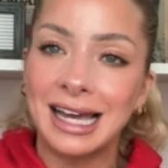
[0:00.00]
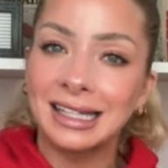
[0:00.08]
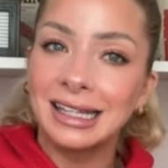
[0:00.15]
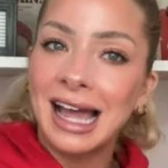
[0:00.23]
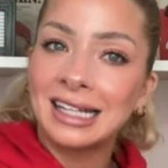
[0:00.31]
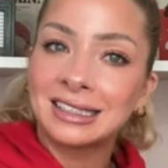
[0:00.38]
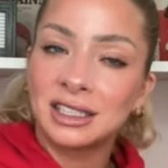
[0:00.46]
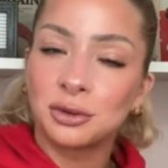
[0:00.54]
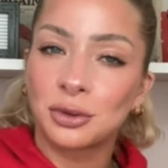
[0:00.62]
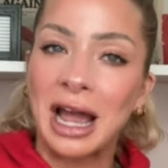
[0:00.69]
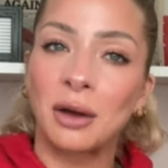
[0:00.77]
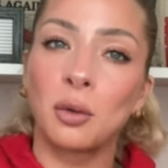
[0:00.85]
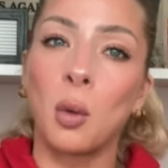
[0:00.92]
dead last in
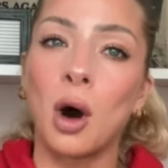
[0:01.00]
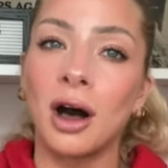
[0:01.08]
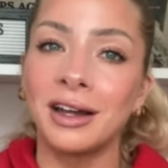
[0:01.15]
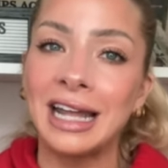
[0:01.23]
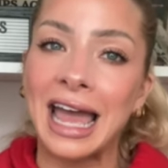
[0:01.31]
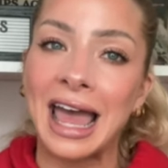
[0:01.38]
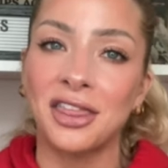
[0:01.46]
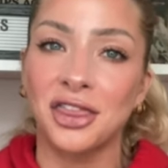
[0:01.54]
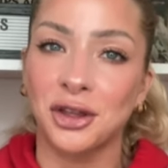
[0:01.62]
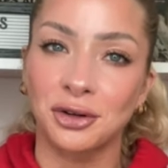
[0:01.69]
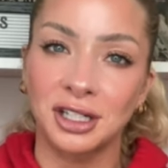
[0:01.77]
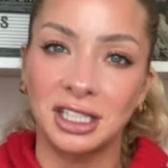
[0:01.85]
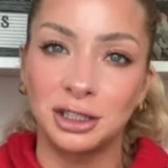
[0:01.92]
round one at
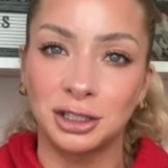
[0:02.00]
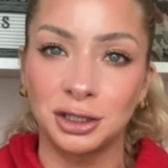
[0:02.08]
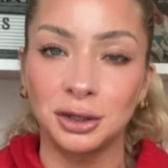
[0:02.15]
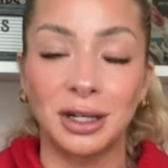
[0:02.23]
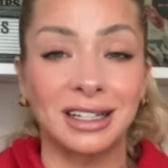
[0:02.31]
32.